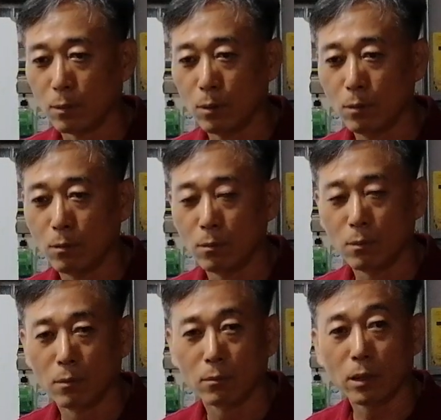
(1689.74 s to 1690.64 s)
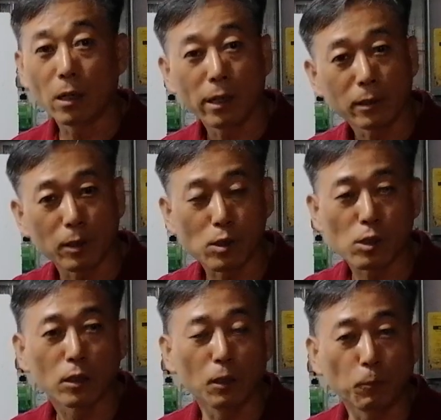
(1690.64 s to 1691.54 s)
Huh? Not like
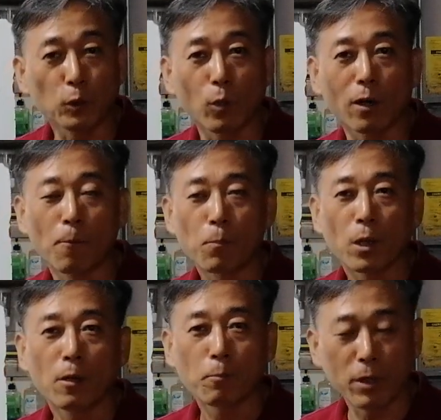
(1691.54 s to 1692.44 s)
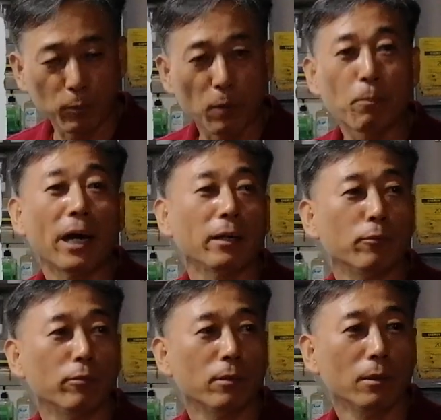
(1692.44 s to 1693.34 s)
this. If you are
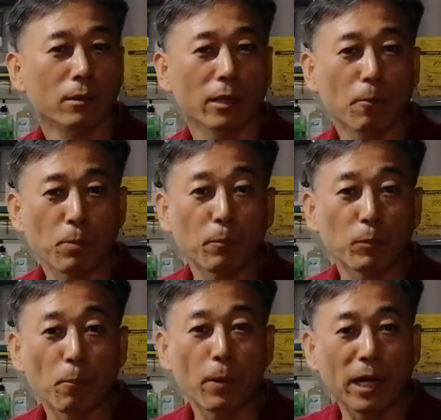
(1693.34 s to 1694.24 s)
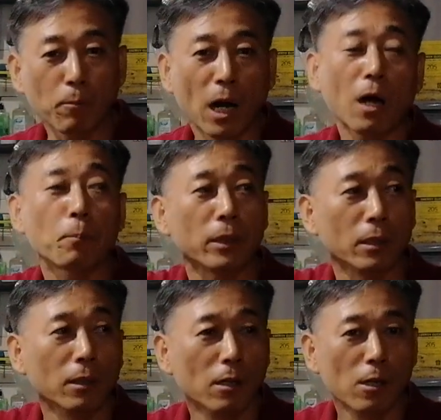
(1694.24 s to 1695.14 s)
55, then 55
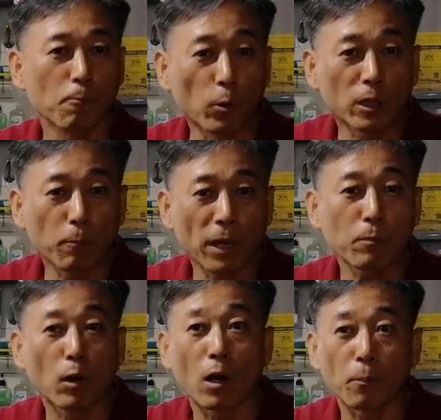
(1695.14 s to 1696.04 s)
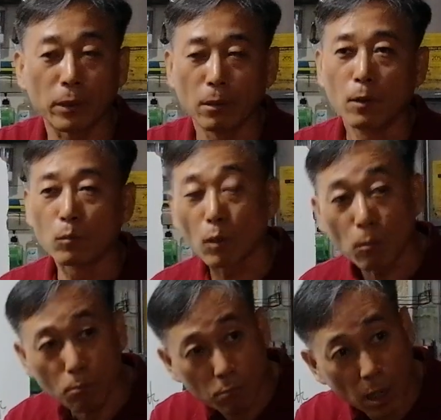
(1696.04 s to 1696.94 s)
happy, 45 unhappy,
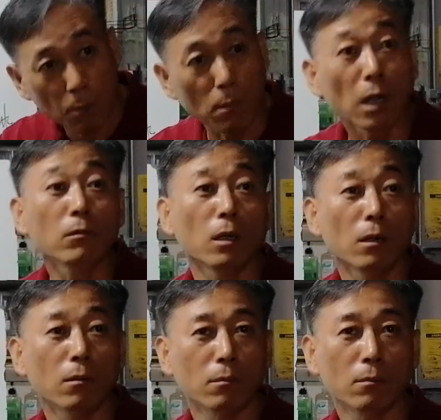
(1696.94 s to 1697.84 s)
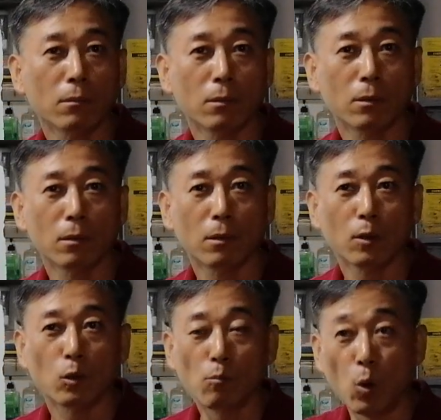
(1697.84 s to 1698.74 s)
then maganda.
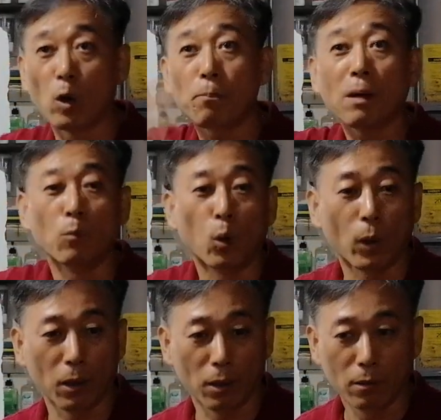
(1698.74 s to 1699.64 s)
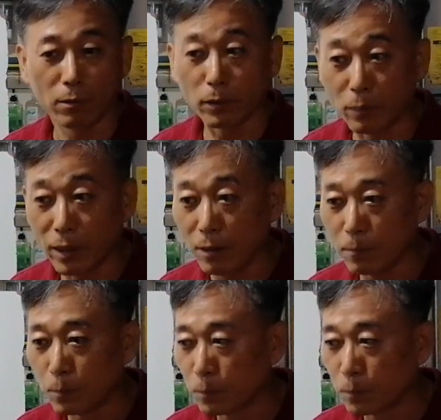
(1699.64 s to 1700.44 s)
More pa more. Diba?